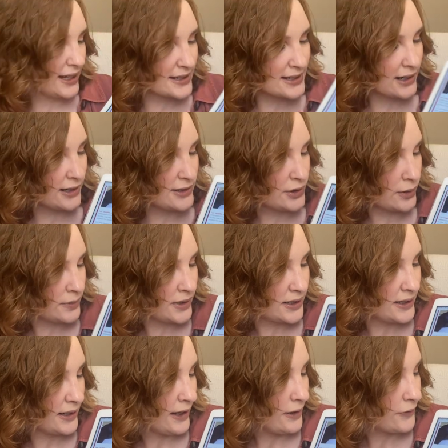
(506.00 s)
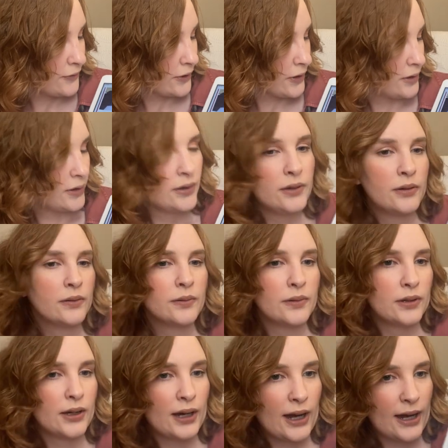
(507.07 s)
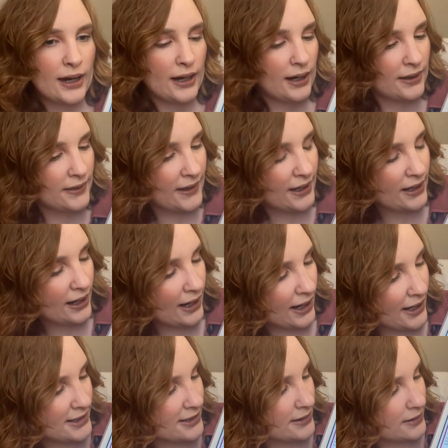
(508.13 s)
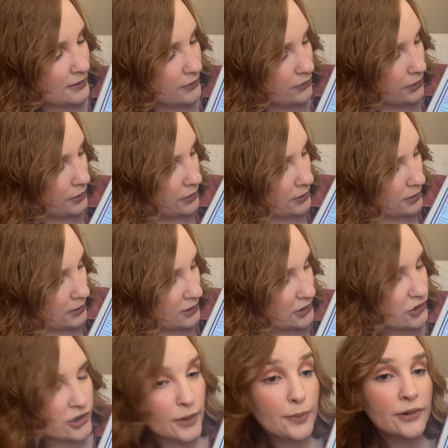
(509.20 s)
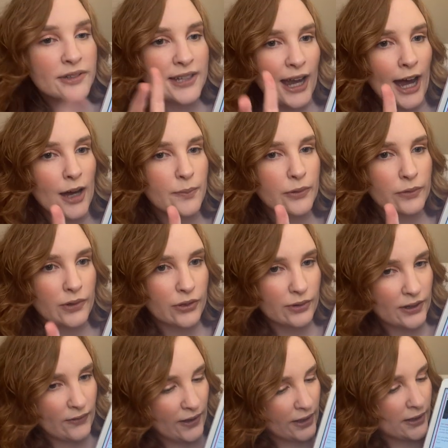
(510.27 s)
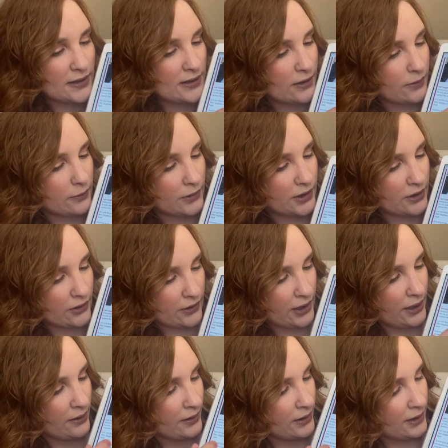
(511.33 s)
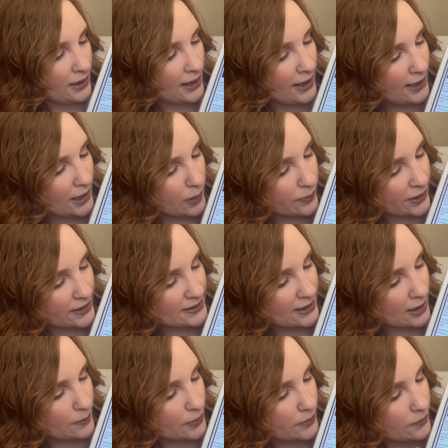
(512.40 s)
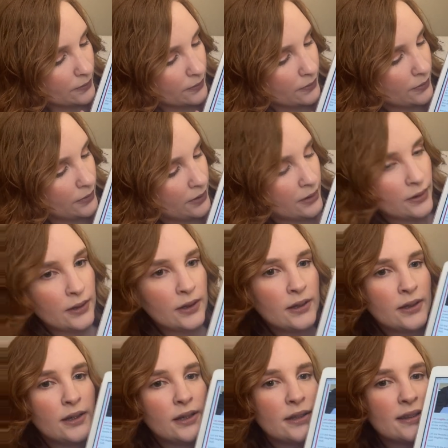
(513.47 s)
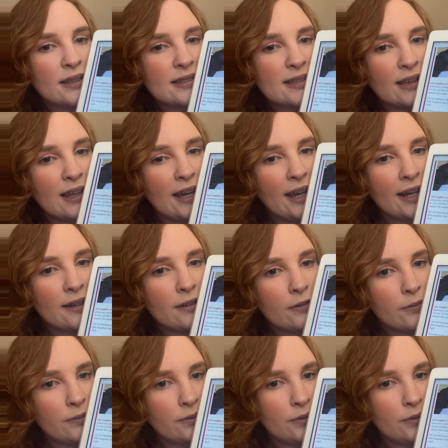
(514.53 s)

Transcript: it's not zoomed in enough. Then I triple tap with 3 fingers, 1, 2, 3, and it brings up this line.